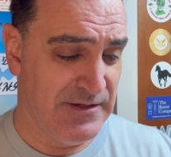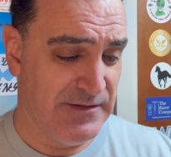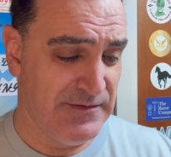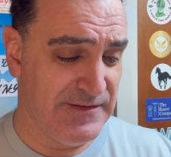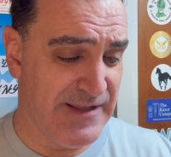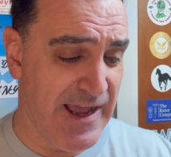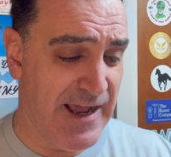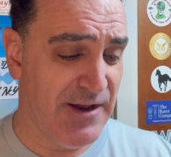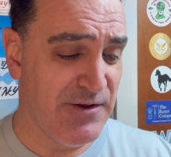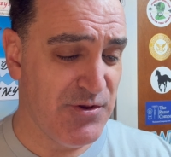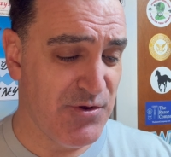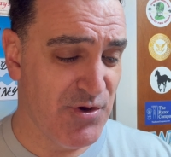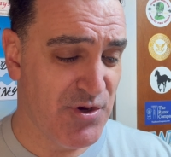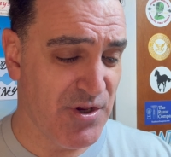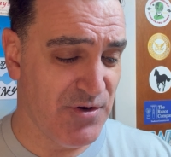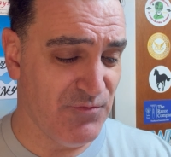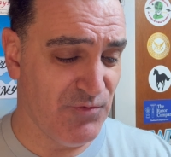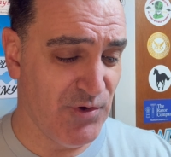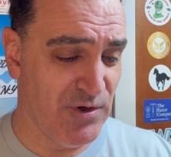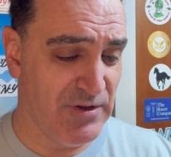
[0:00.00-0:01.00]
Now you
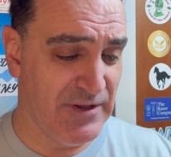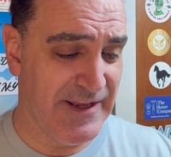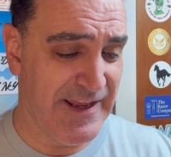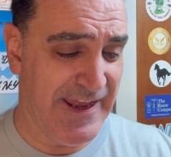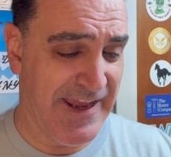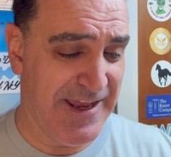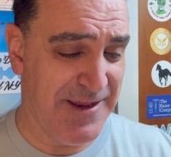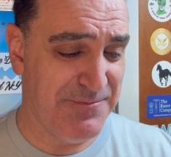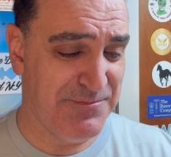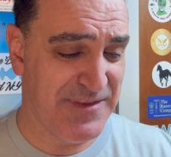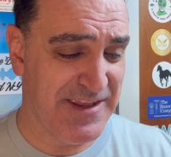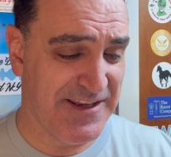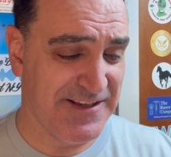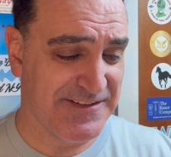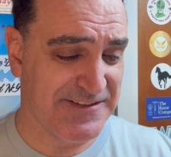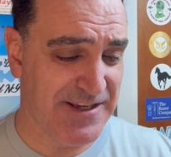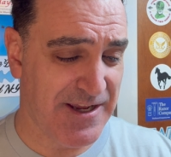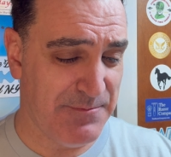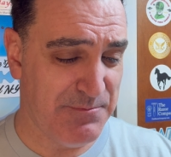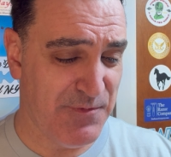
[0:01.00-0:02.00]
can really ham
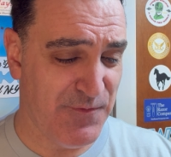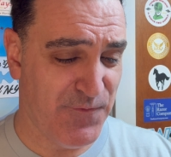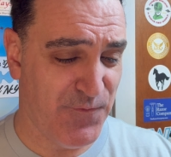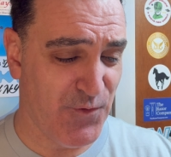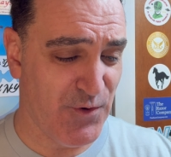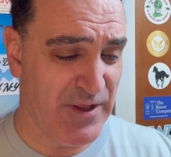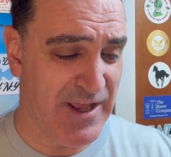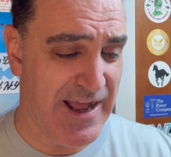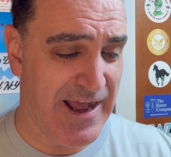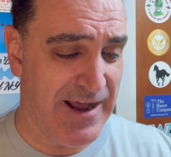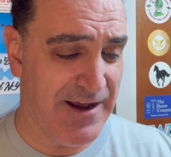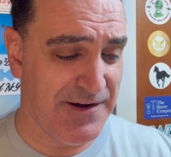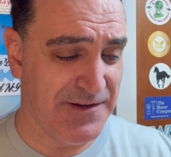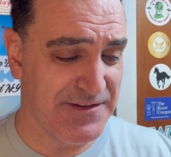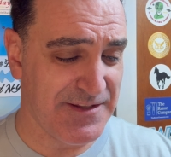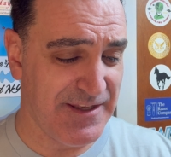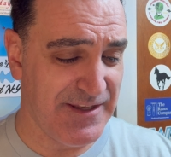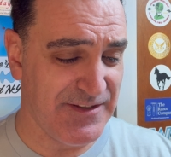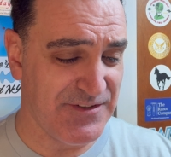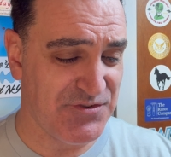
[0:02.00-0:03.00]
things up for the
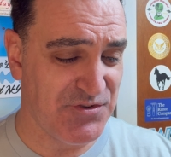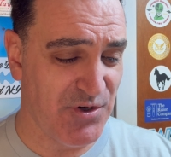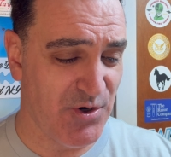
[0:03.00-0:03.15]
holidays.